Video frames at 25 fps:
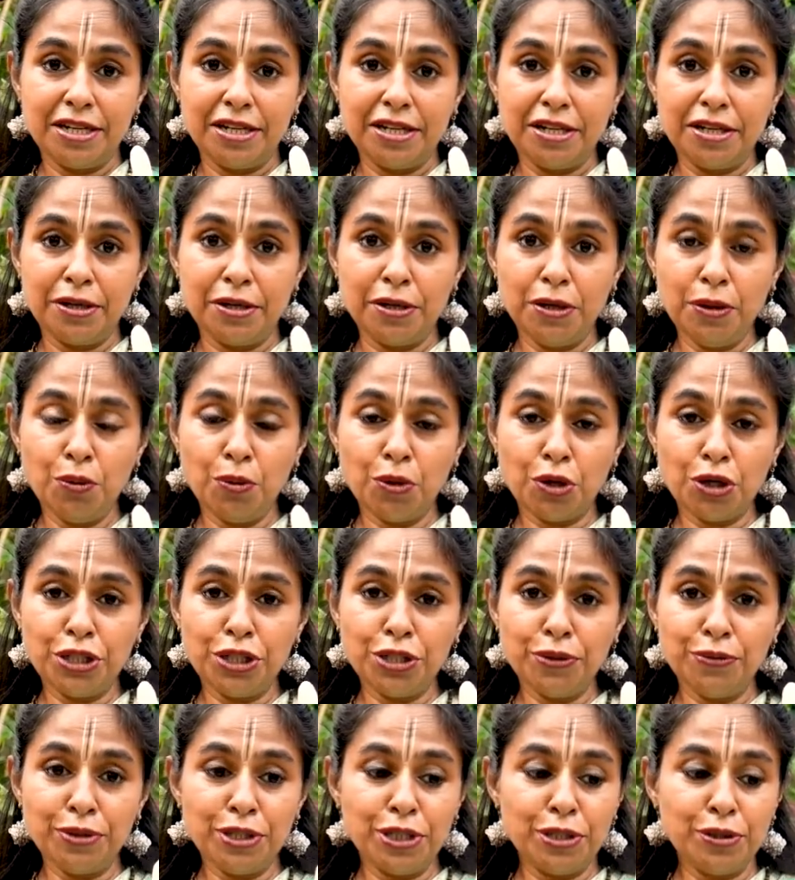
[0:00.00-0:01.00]
what
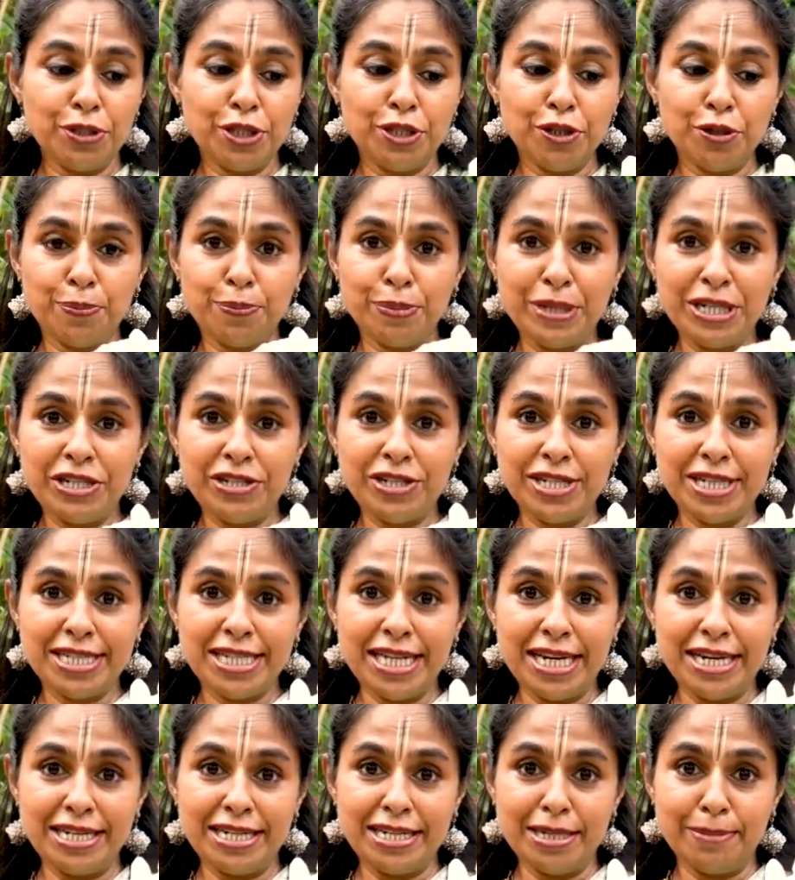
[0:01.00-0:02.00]
you would do is you'd pinch the
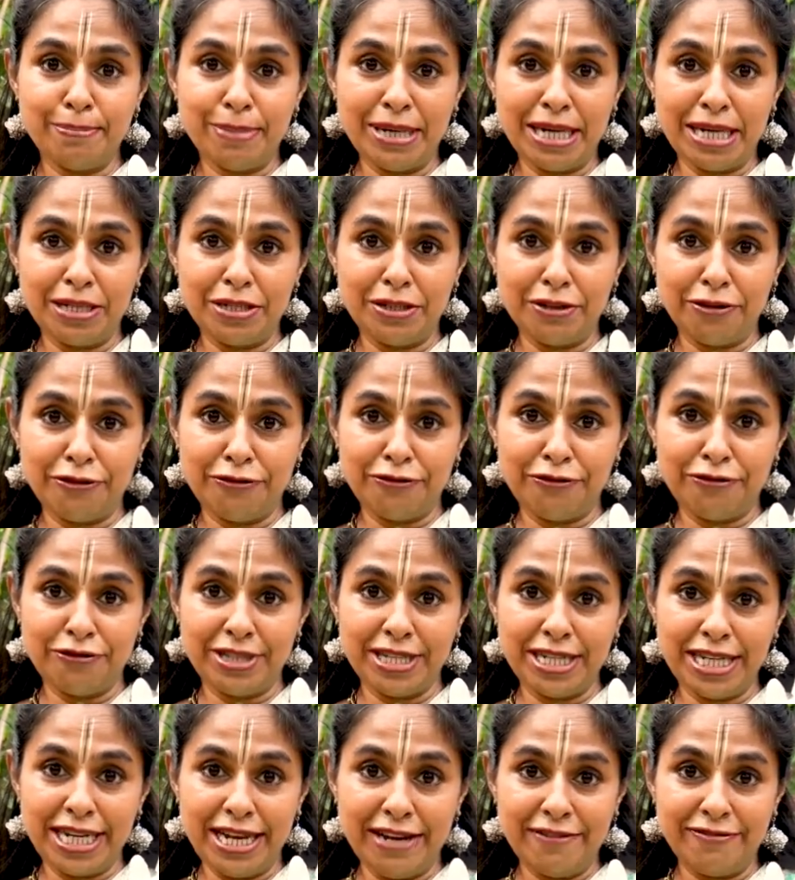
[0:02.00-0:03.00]
center part of
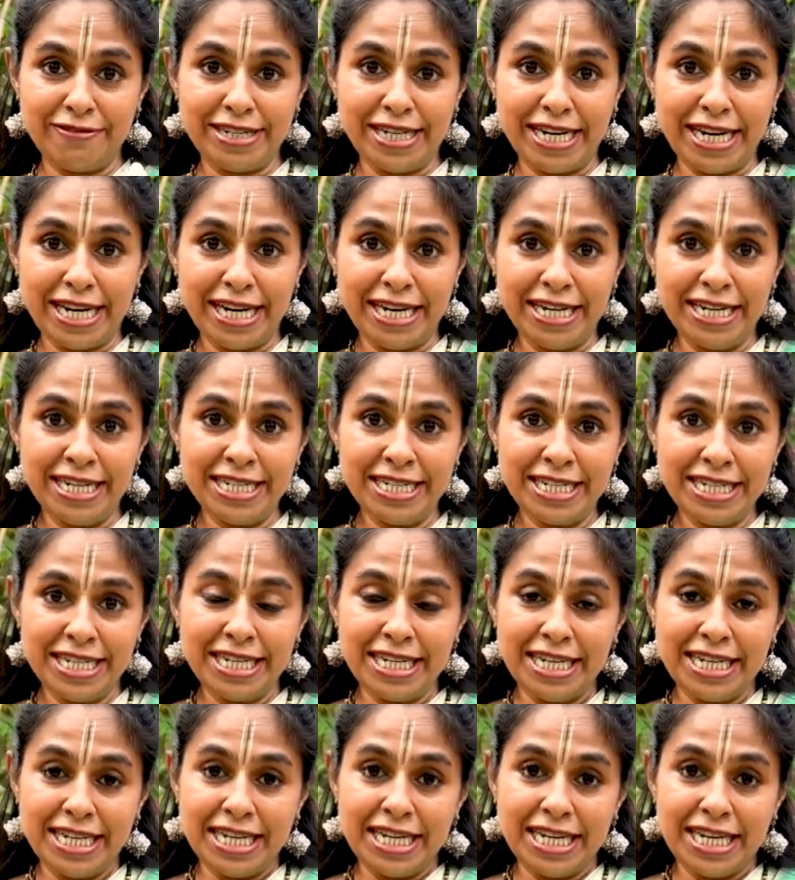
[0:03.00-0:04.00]
the left hand,
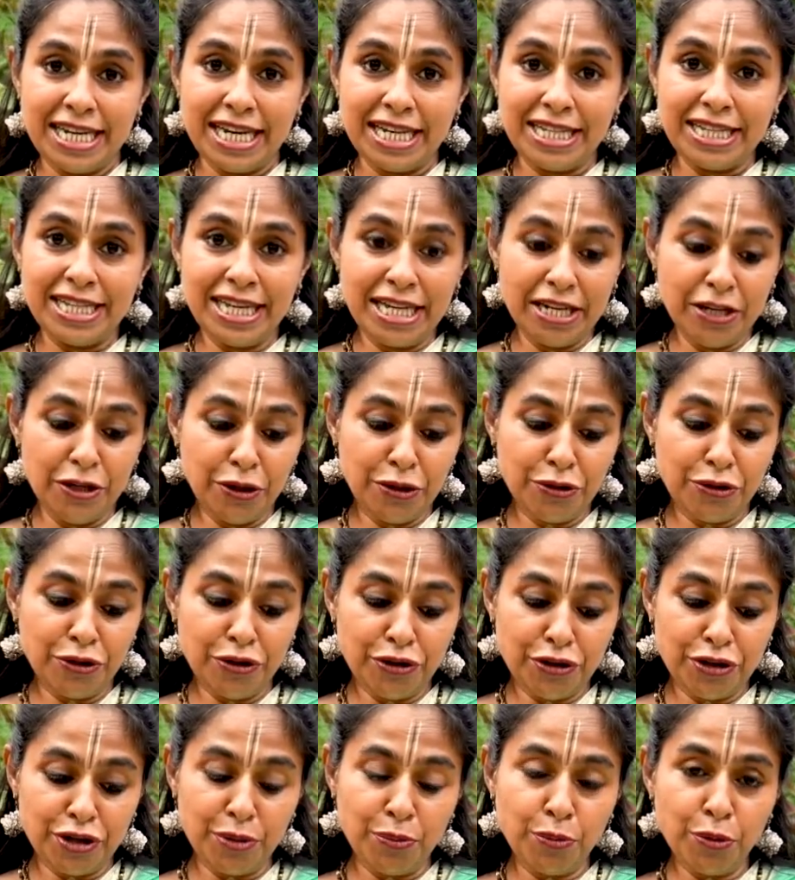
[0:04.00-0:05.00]
and then you're
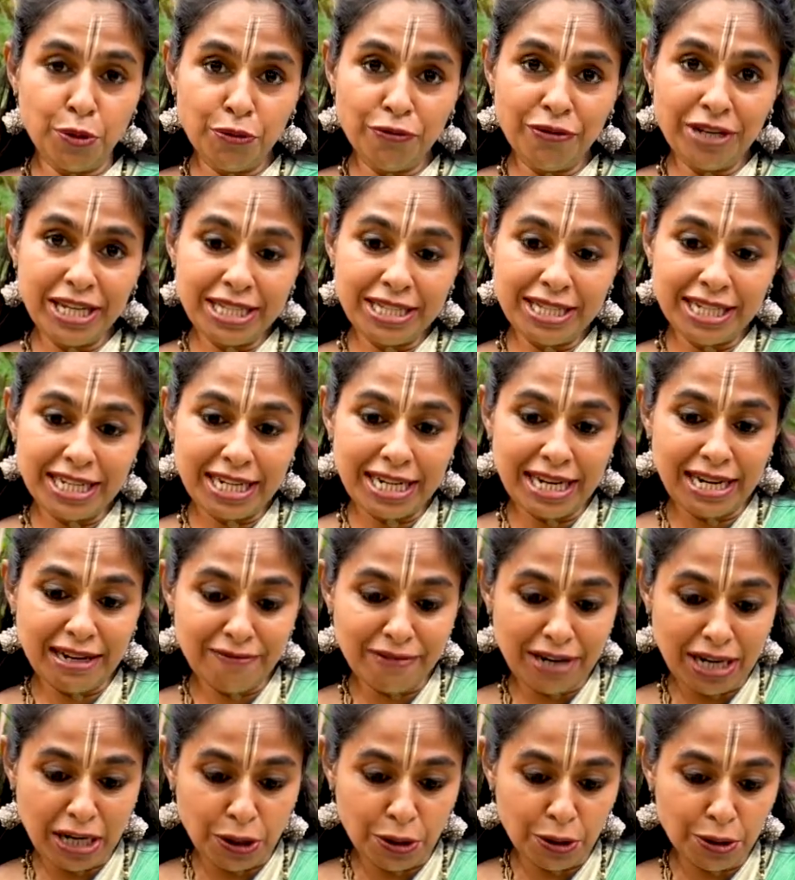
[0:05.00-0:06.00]
removing the glove
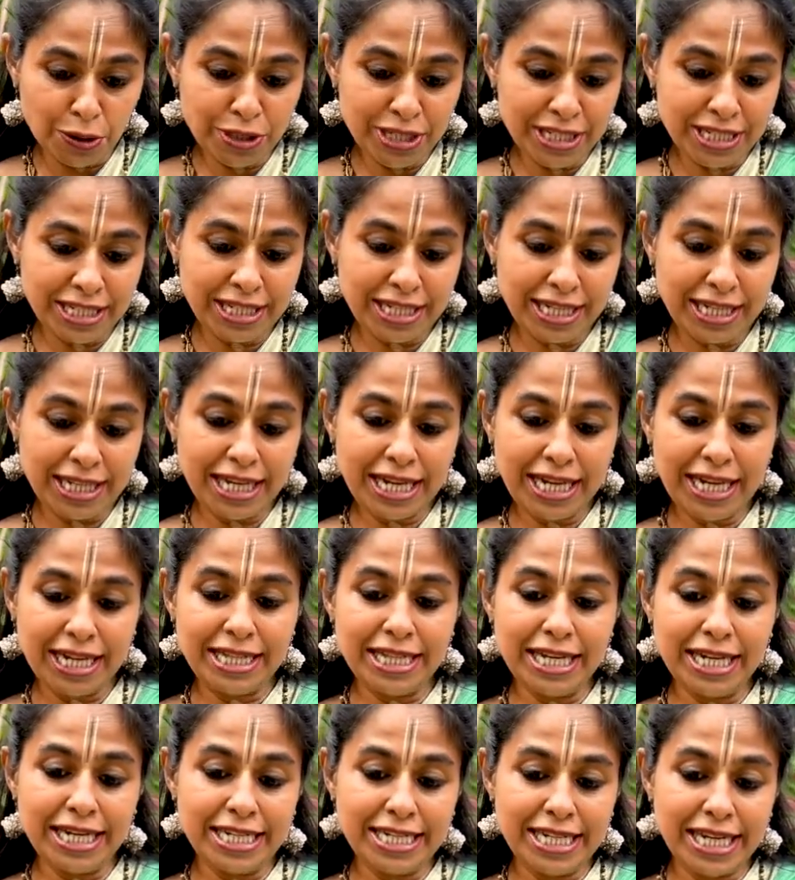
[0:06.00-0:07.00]
out and
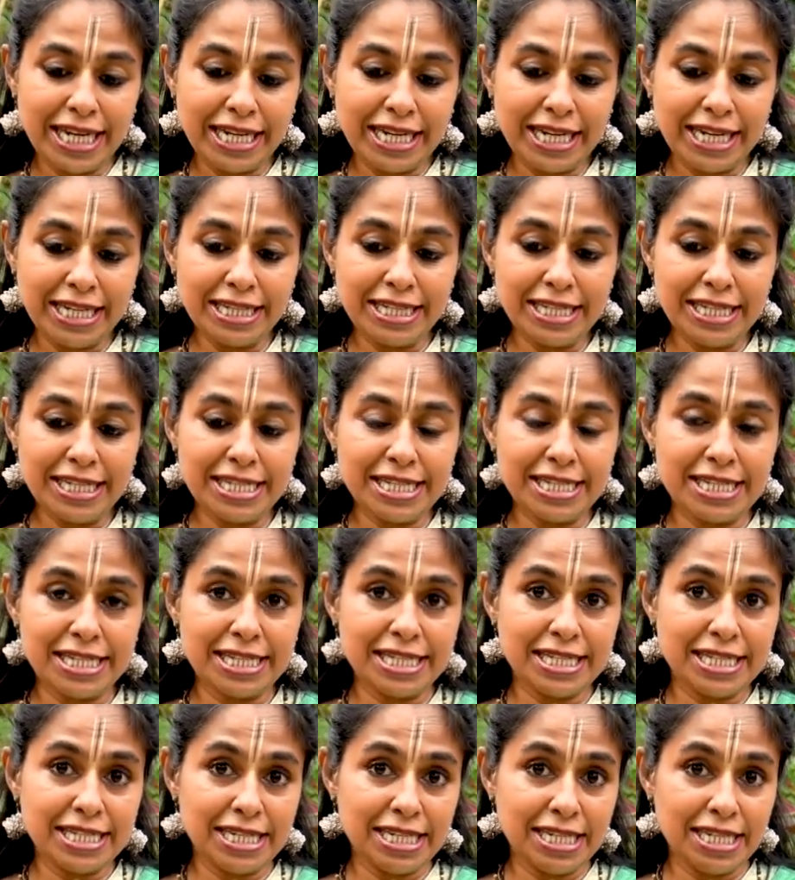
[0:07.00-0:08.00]
then taking
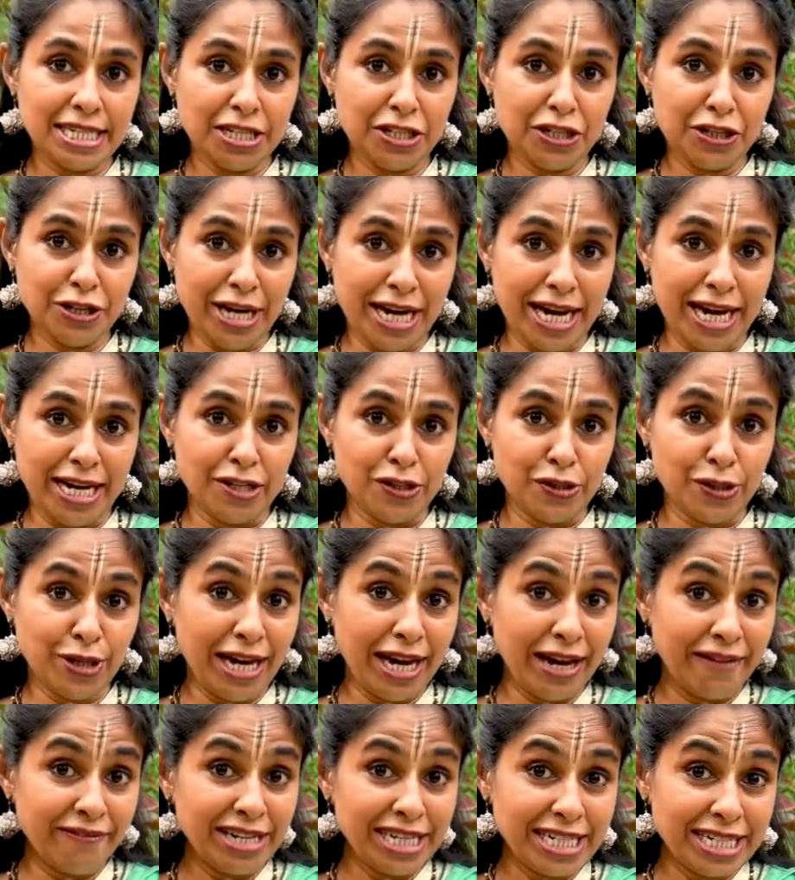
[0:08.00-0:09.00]
this into your hand. So I
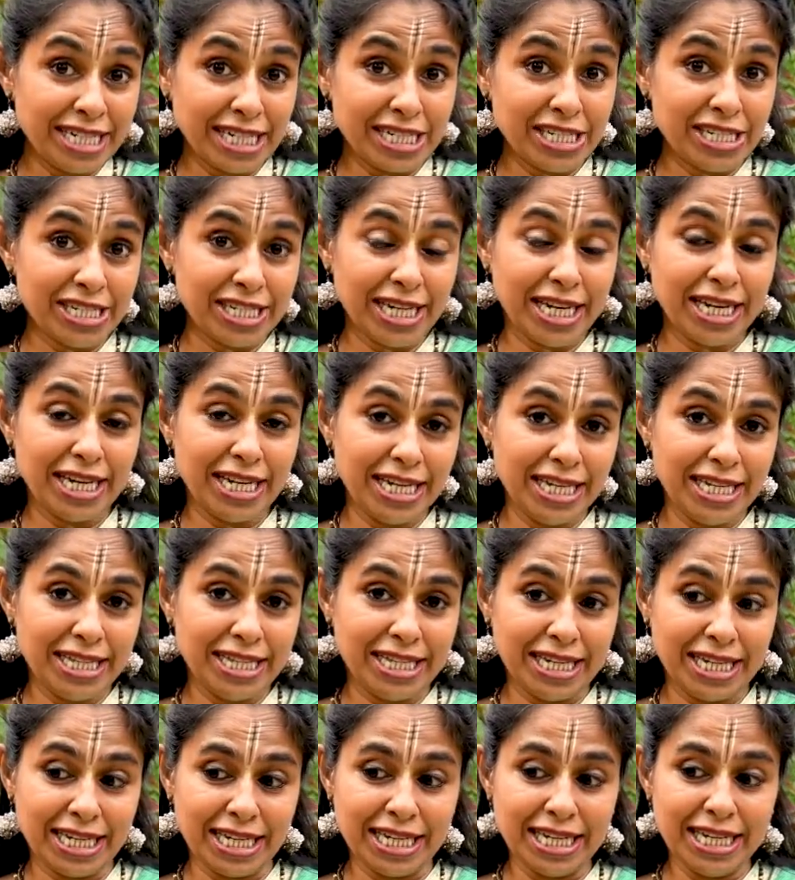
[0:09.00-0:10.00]
haven't touched
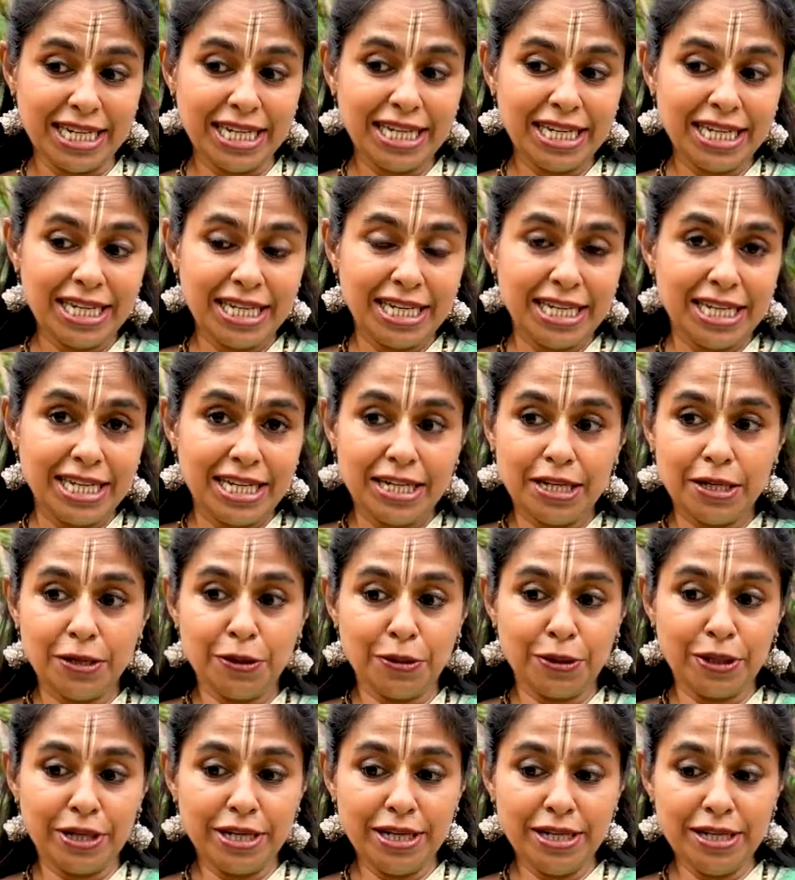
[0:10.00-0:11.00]
anything.
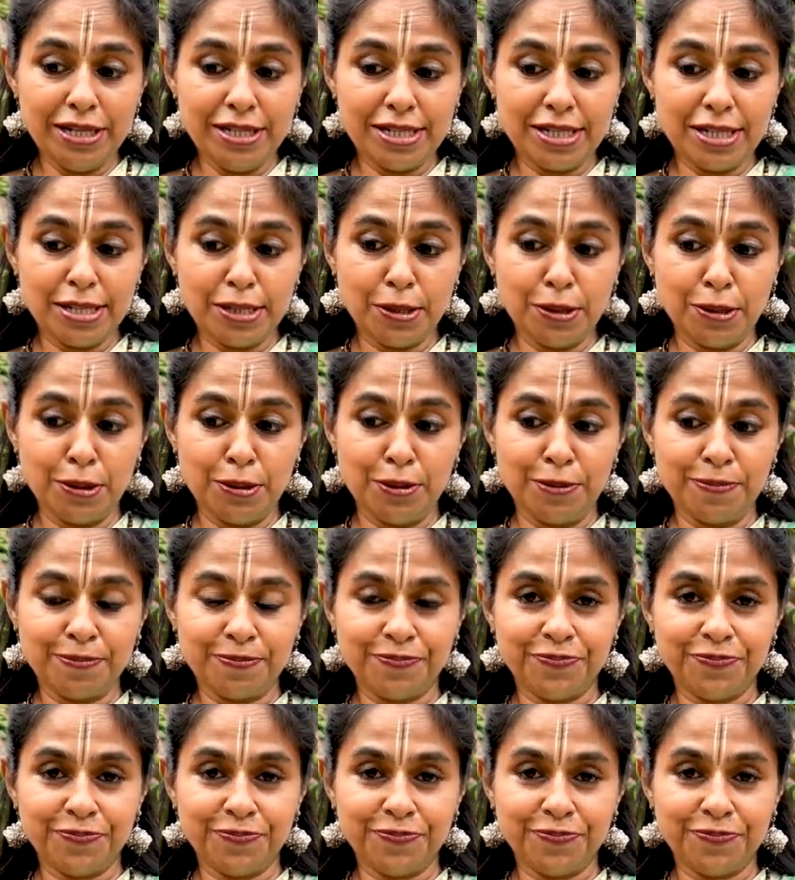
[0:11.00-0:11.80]
Okay, so